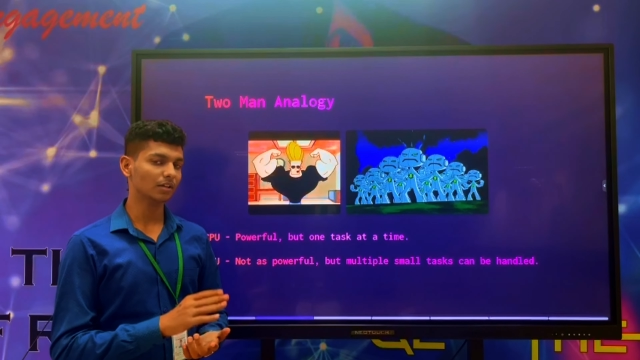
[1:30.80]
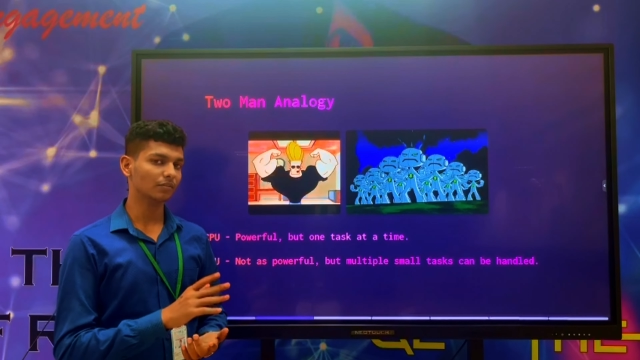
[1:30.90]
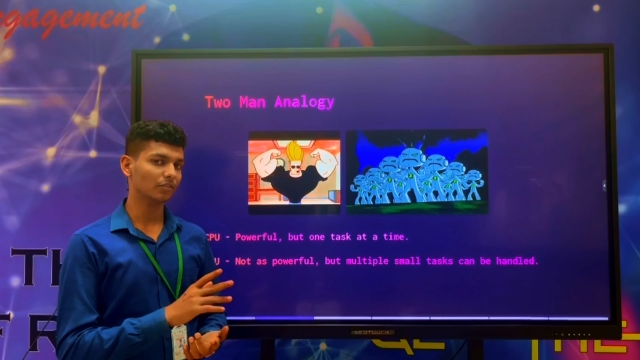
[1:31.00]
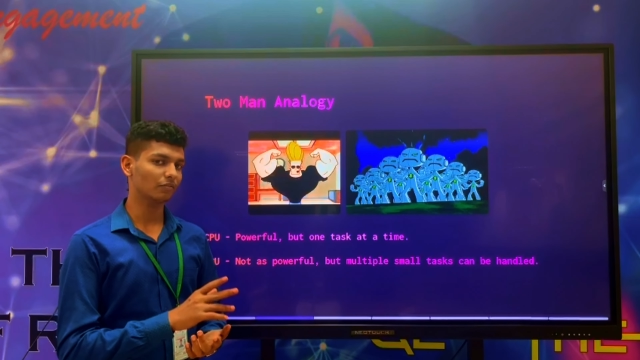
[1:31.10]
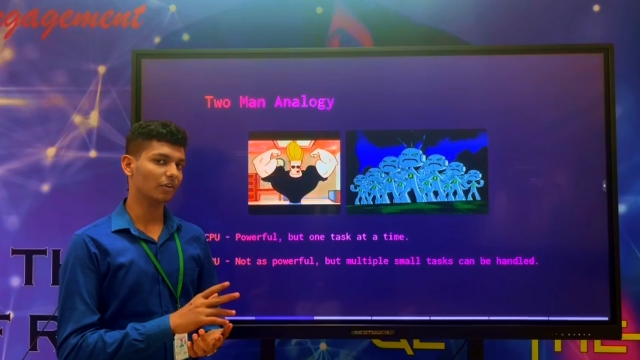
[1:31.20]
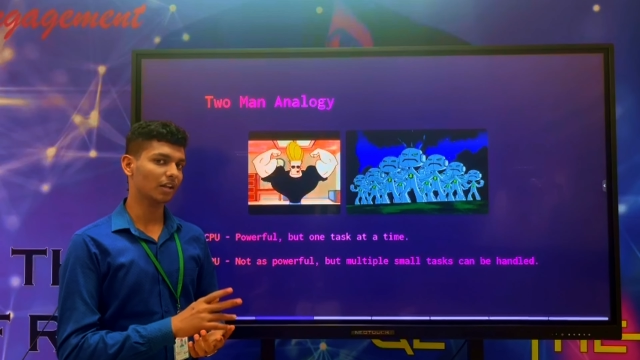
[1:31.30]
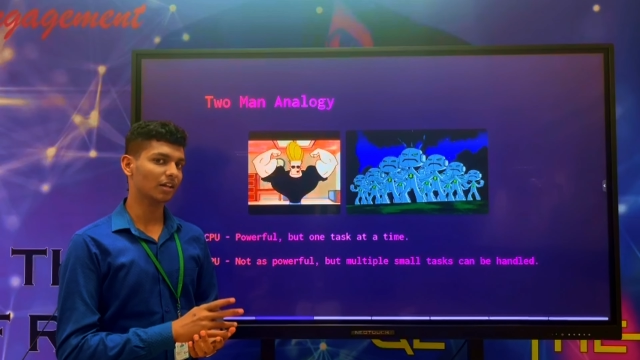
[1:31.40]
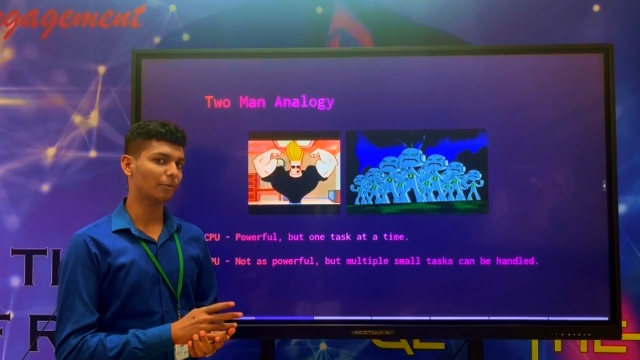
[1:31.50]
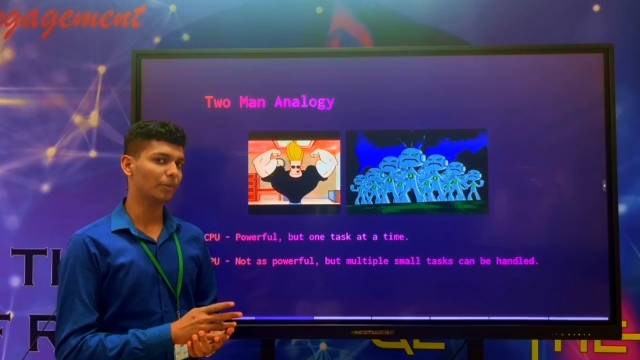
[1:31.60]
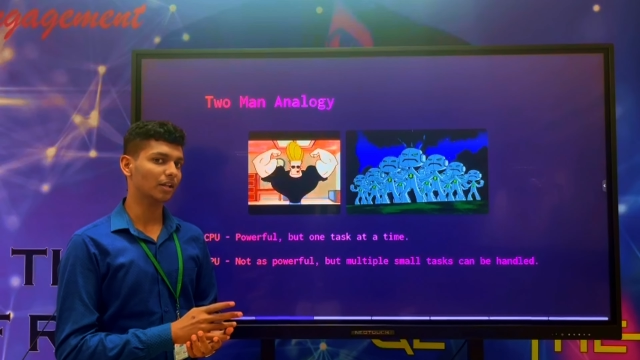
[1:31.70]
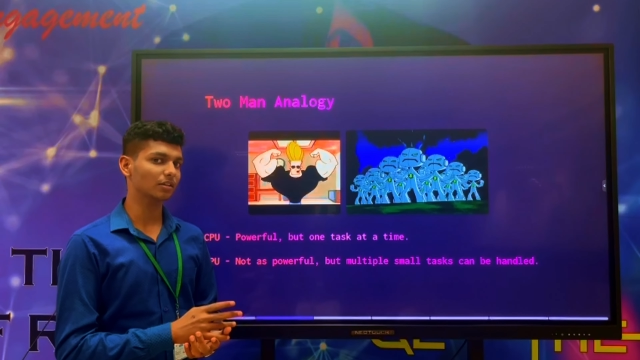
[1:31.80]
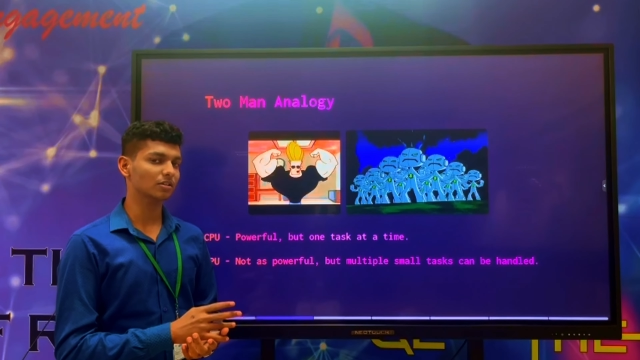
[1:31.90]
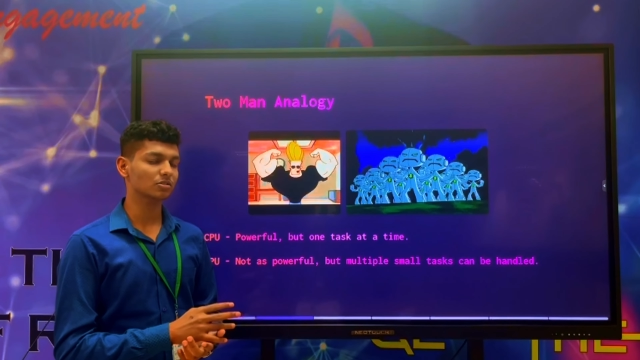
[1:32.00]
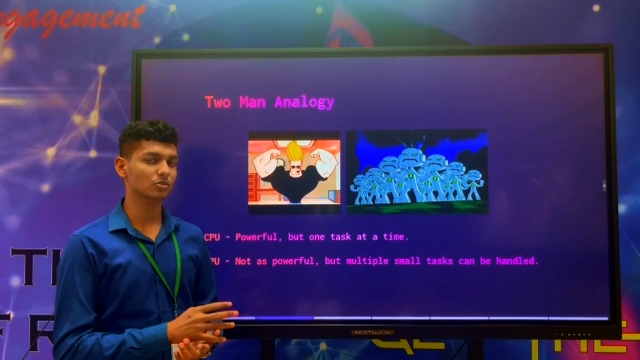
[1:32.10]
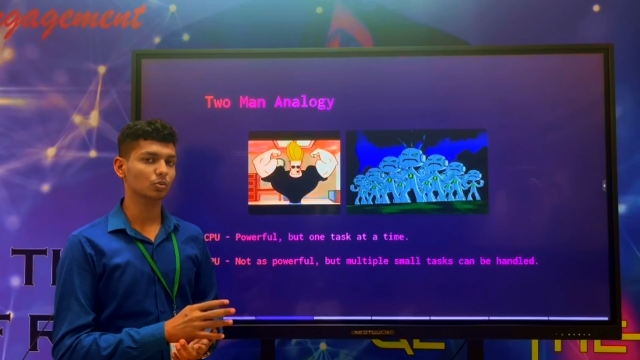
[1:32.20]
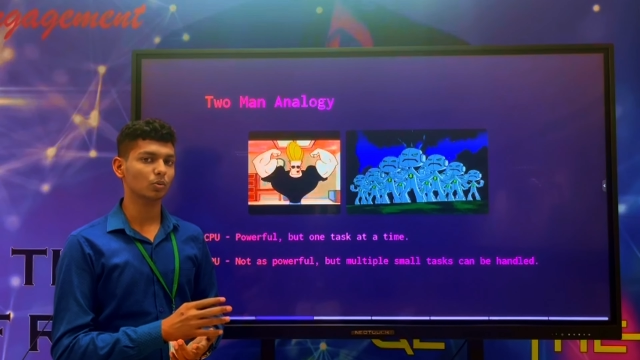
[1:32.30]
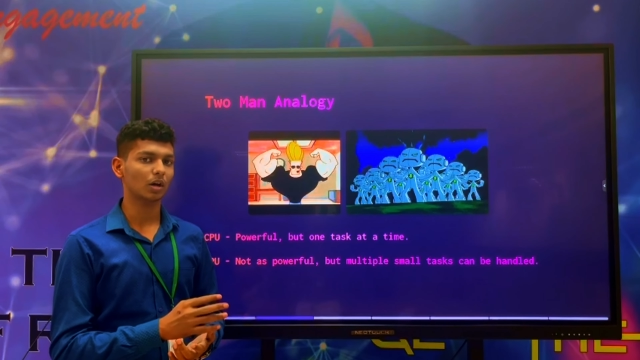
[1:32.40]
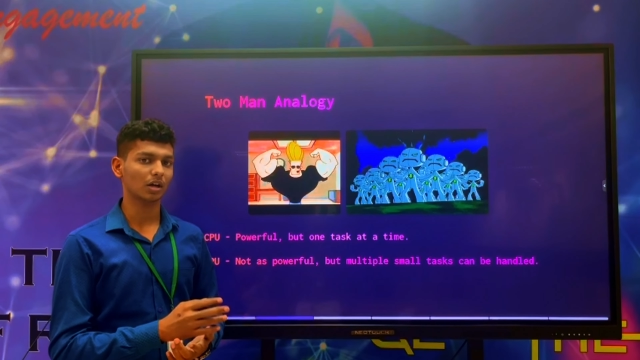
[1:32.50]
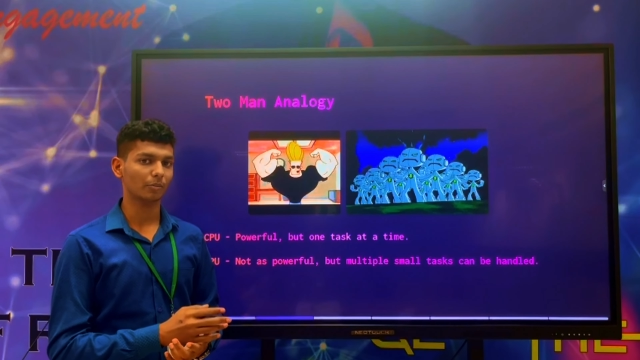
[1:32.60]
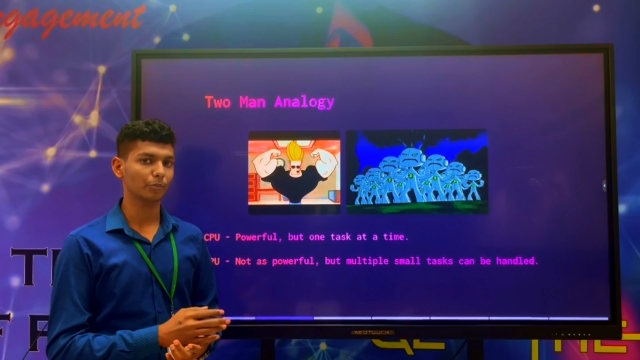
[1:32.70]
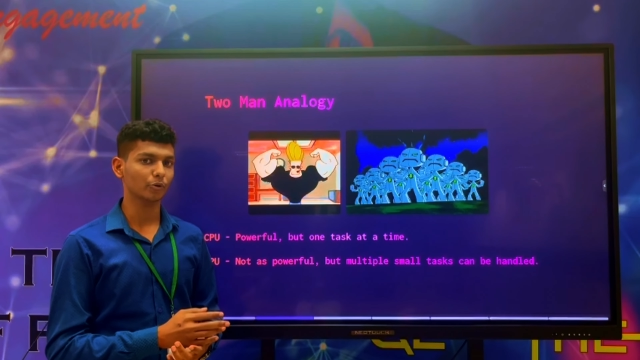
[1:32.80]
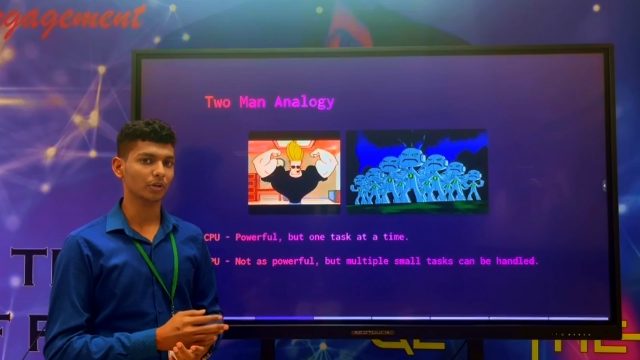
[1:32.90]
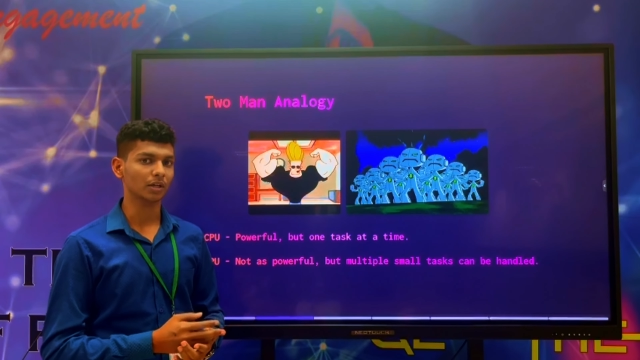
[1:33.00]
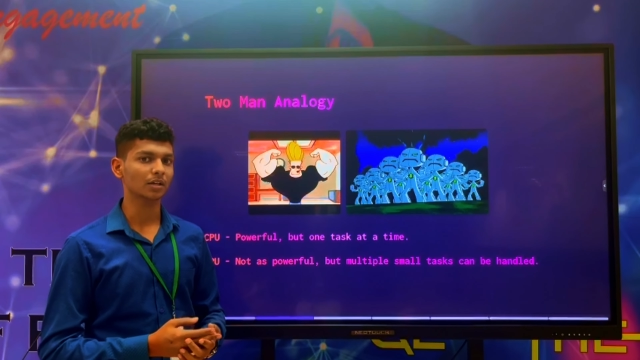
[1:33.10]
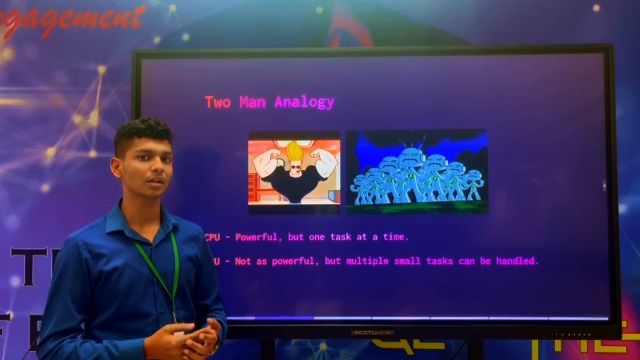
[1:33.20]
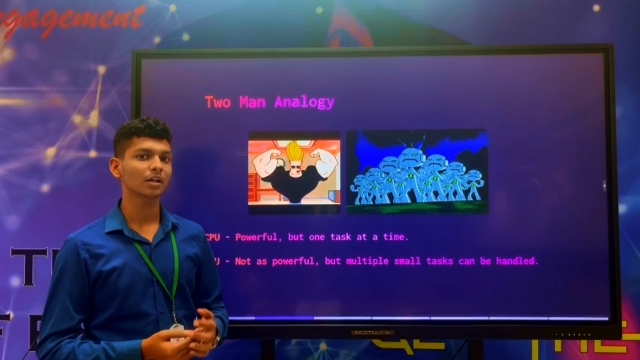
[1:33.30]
While comparing this to a computer,